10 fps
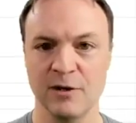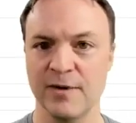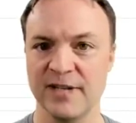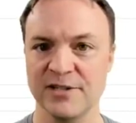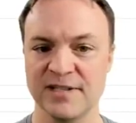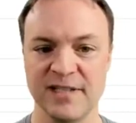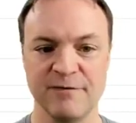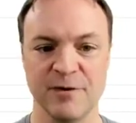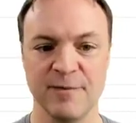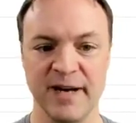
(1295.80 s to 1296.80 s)
Look what it just
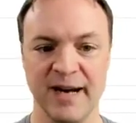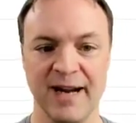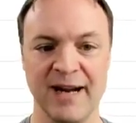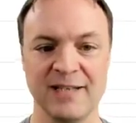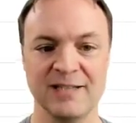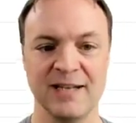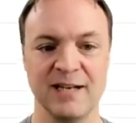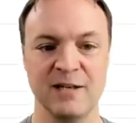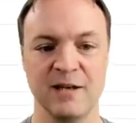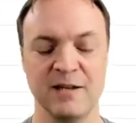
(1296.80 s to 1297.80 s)
did for me. It
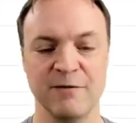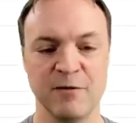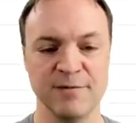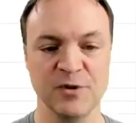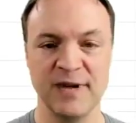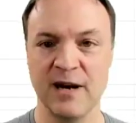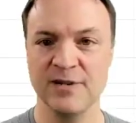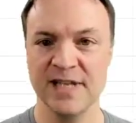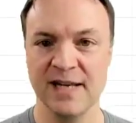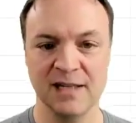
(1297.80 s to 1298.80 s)
did the form. So now
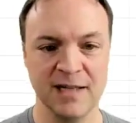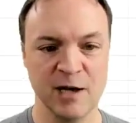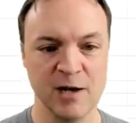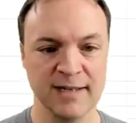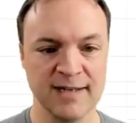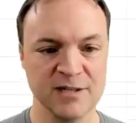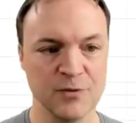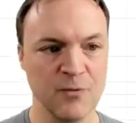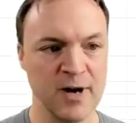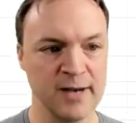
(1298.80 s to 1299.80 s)
as I click on
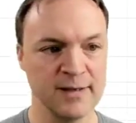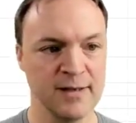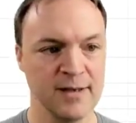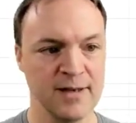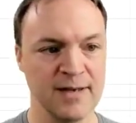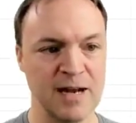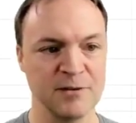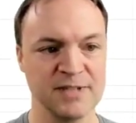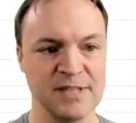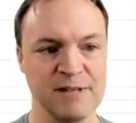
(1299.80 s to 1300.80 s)
each one,
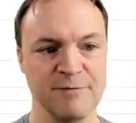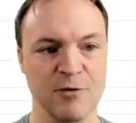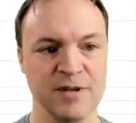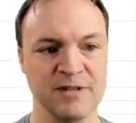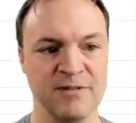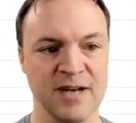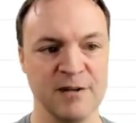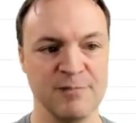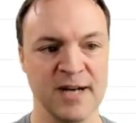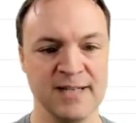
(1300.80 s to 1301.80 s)
now it's E4
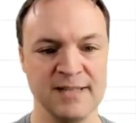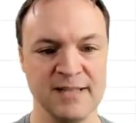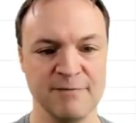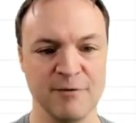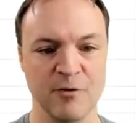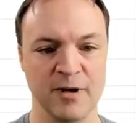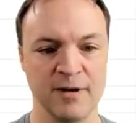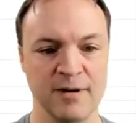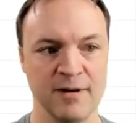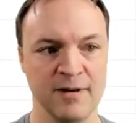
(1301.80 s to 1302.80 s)
divided by
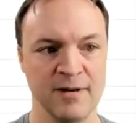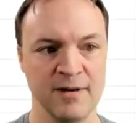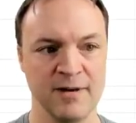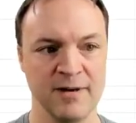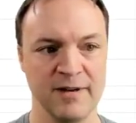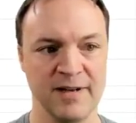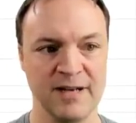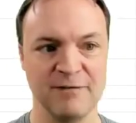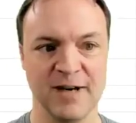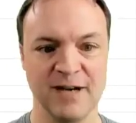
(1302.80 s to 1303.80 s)
D4.
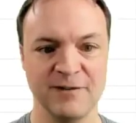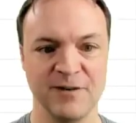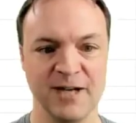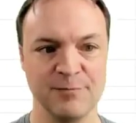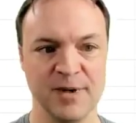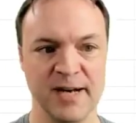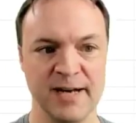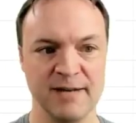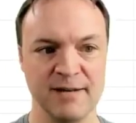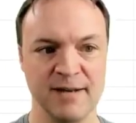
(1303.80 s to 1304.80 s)
E5 divided
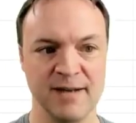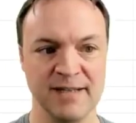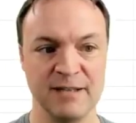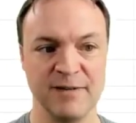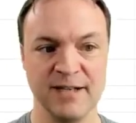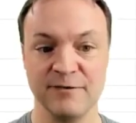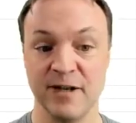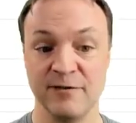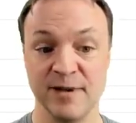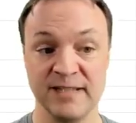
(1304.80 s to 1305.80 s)
by E5
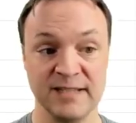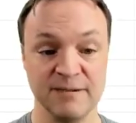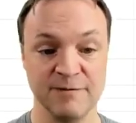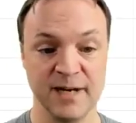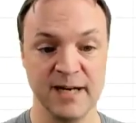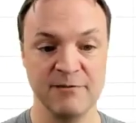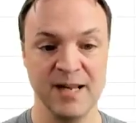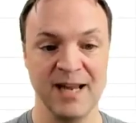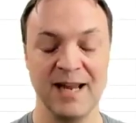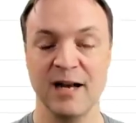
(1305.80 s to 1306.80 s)
divided by D5.
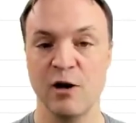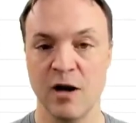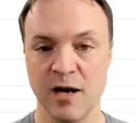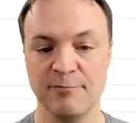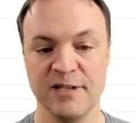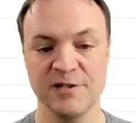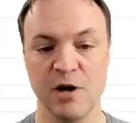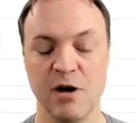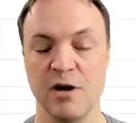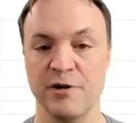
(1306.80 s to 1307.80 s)
It copies
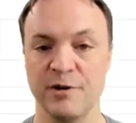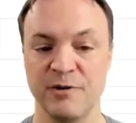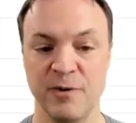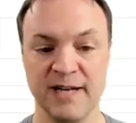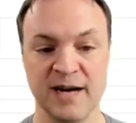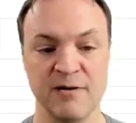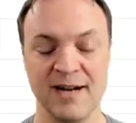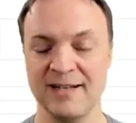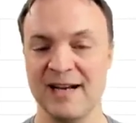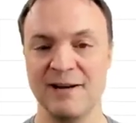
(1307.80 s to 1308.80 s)
all the way down.
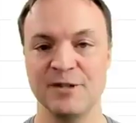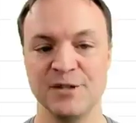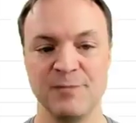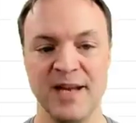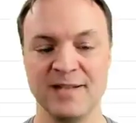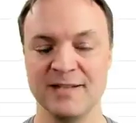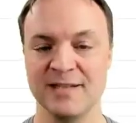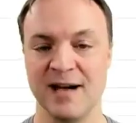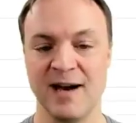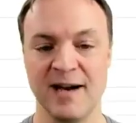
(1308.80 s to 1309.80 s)
I didn't have to spend
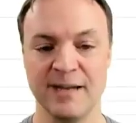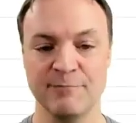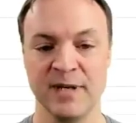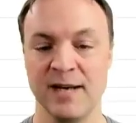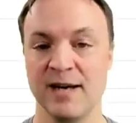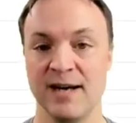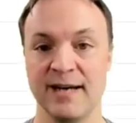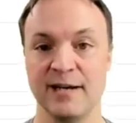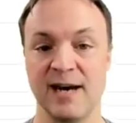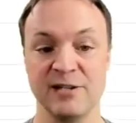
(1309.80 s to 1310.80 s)
time.
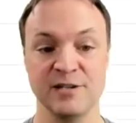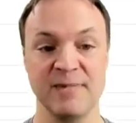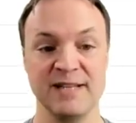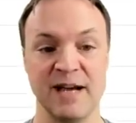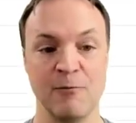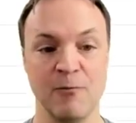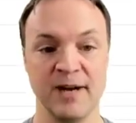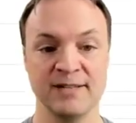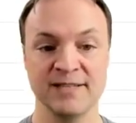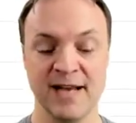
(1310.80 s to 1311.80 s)
I just made that
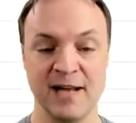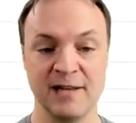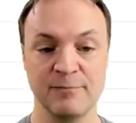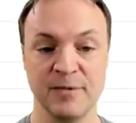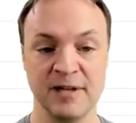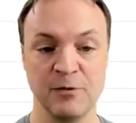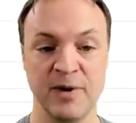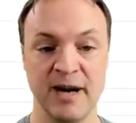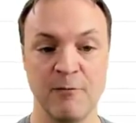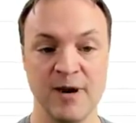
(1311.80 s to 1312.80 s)
one cell in the
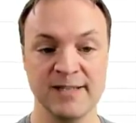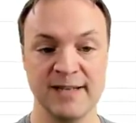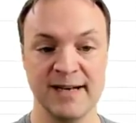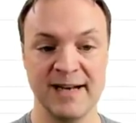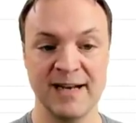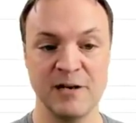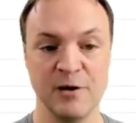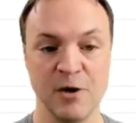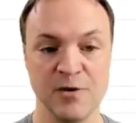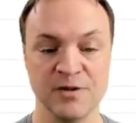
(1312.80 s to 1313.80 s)
way I wanted it. It
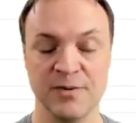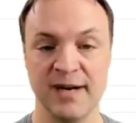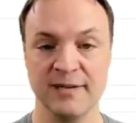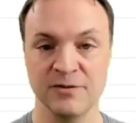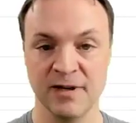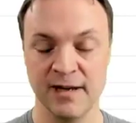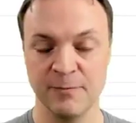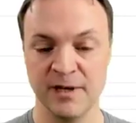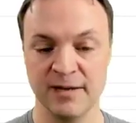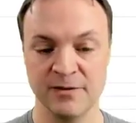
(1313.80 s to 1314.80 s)
knows when
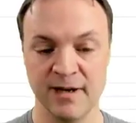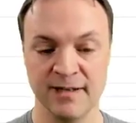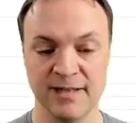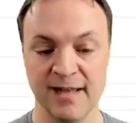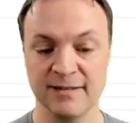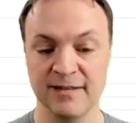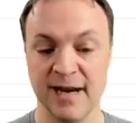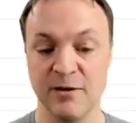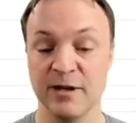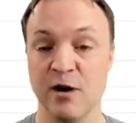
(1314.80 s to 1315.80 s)
I dragged that
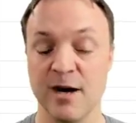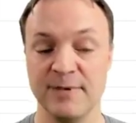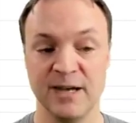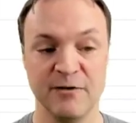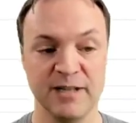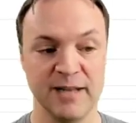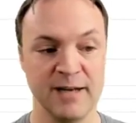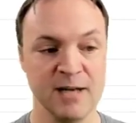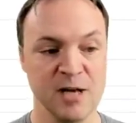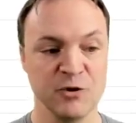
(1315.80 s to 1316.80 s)
down and copied
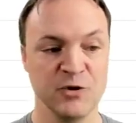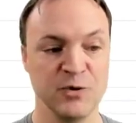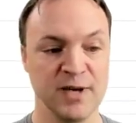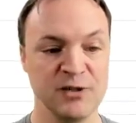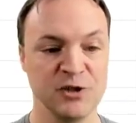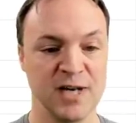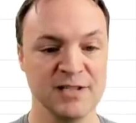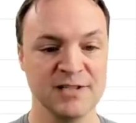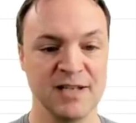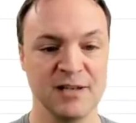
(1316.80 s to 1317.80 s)
everything to
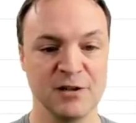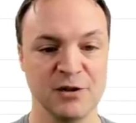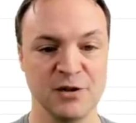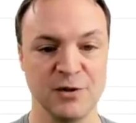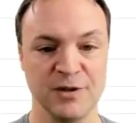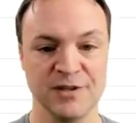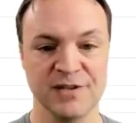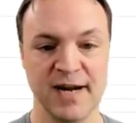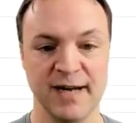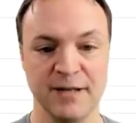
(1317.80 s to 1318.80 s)
adjust it to the
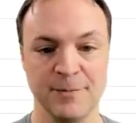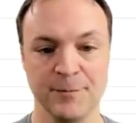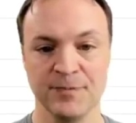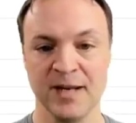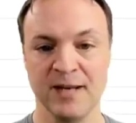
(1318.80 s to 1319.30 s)
side.